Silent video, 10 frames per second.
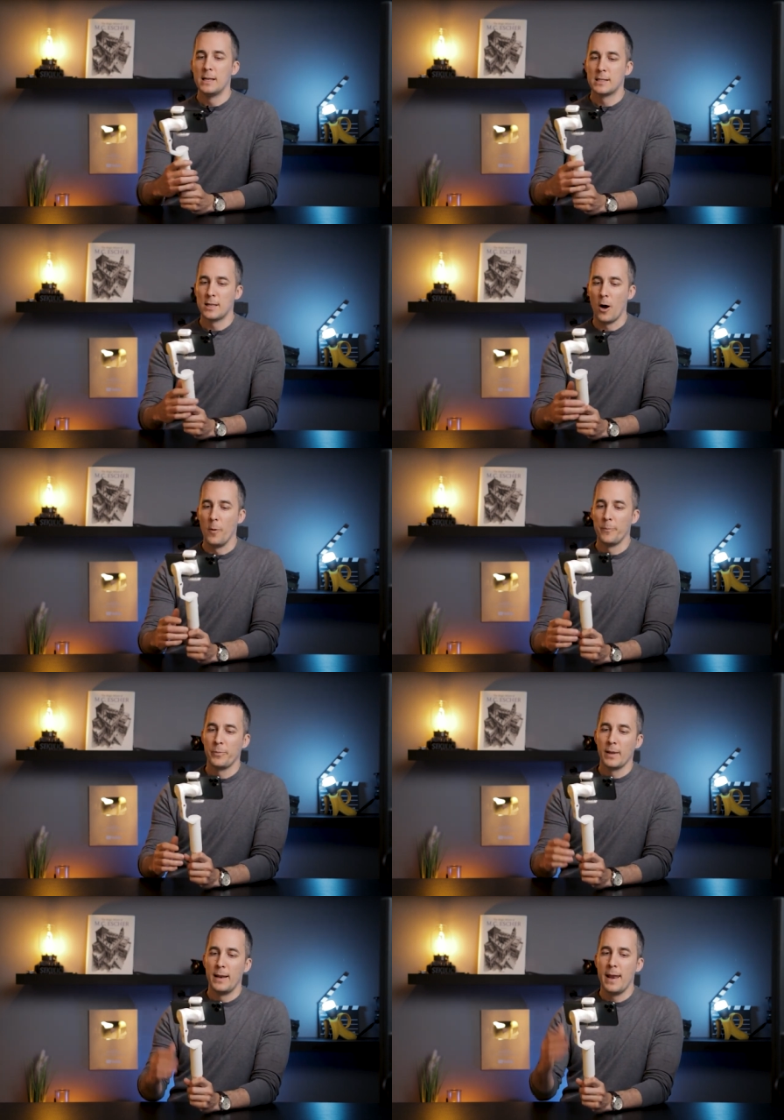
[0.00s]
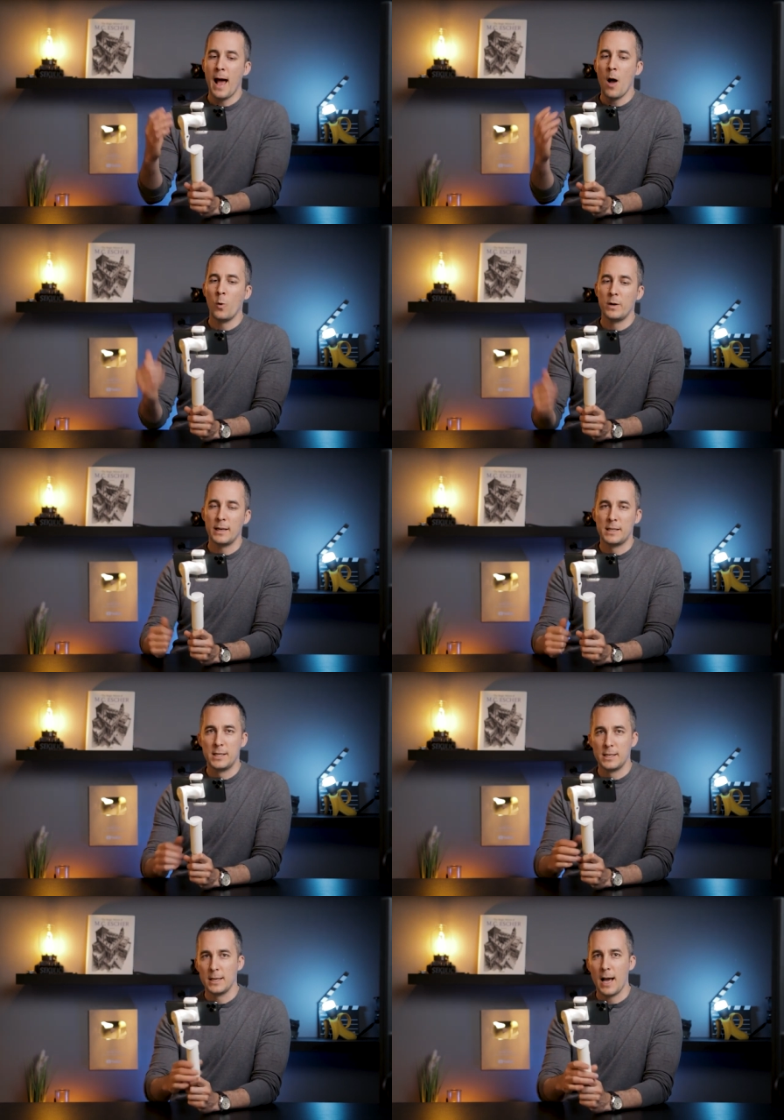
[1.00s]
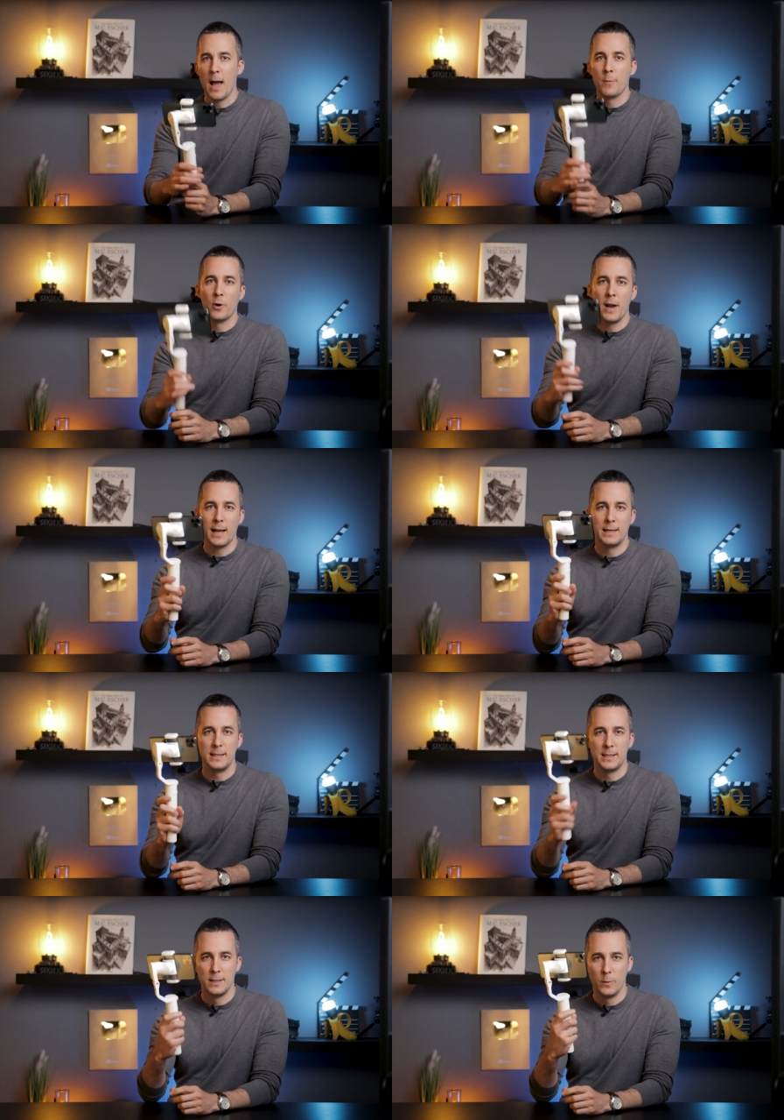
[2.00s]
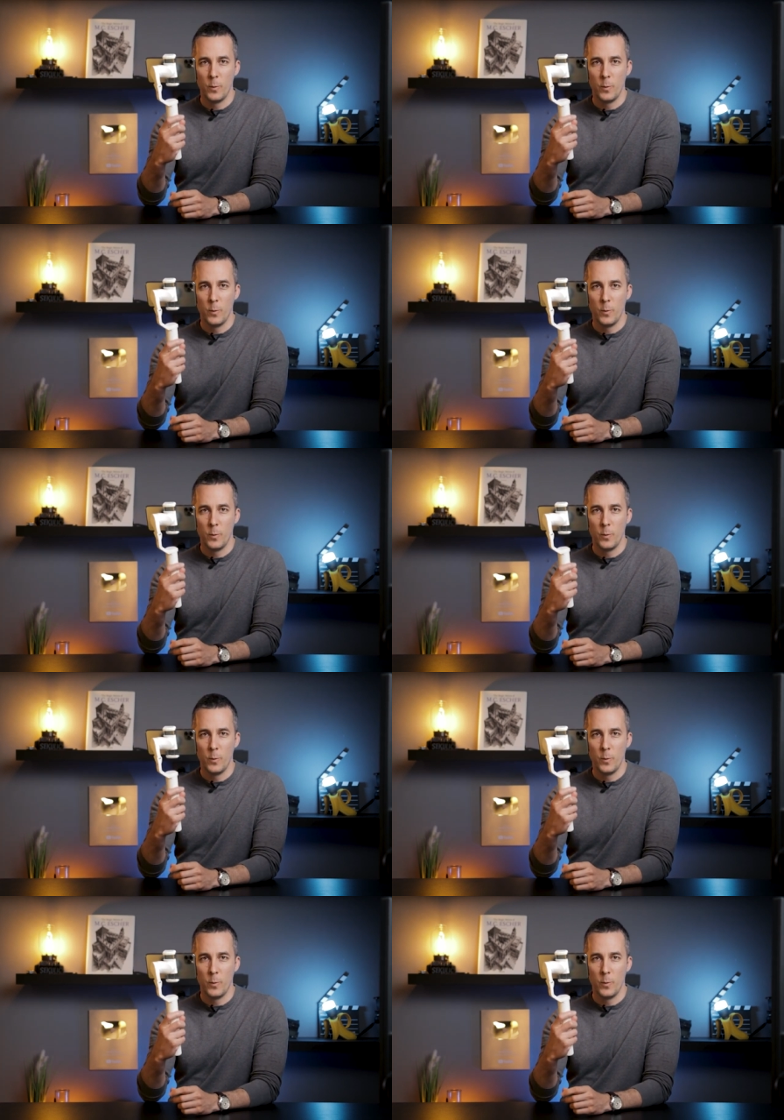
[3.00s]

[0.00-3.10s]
So now that I'm connected